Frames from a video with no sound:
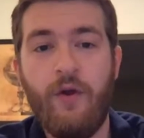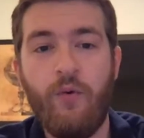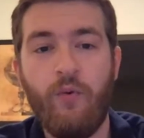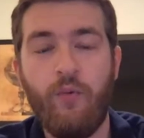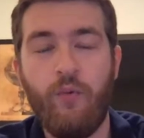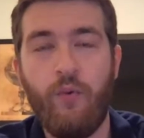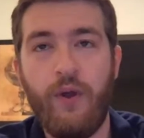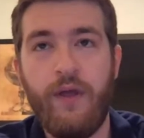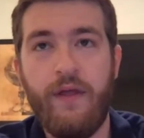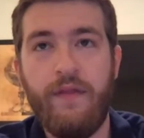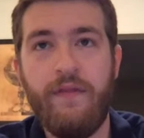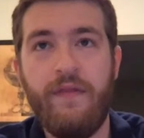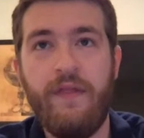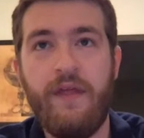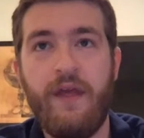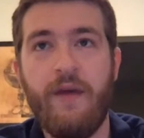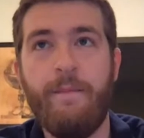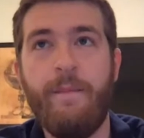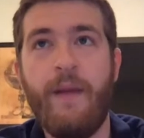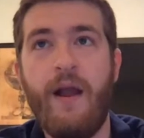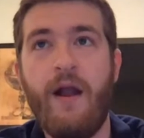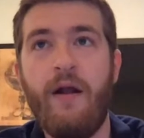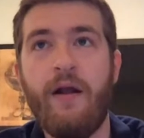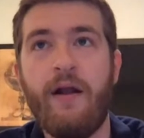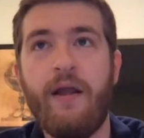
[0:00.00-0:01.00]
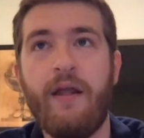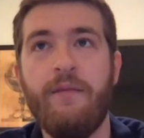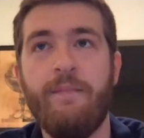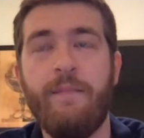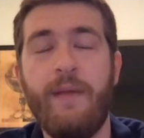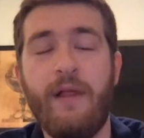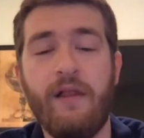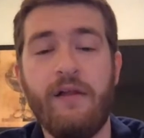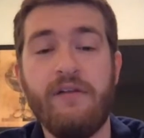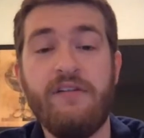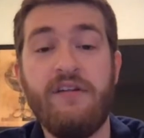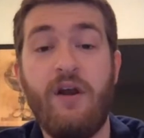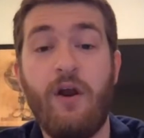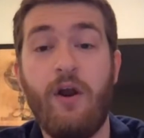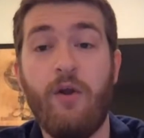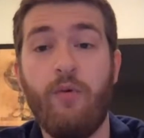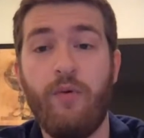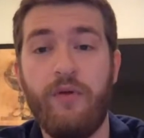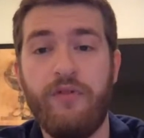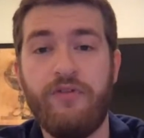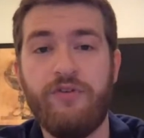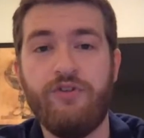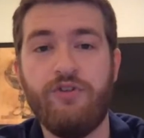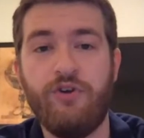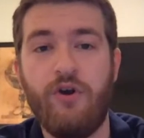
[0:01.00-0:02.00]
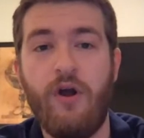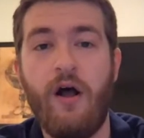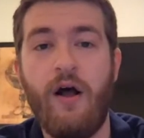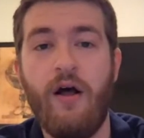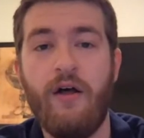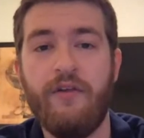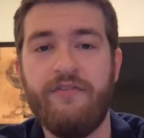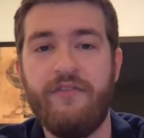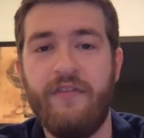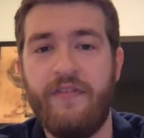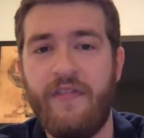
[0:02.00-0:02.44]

when the American military withdraws.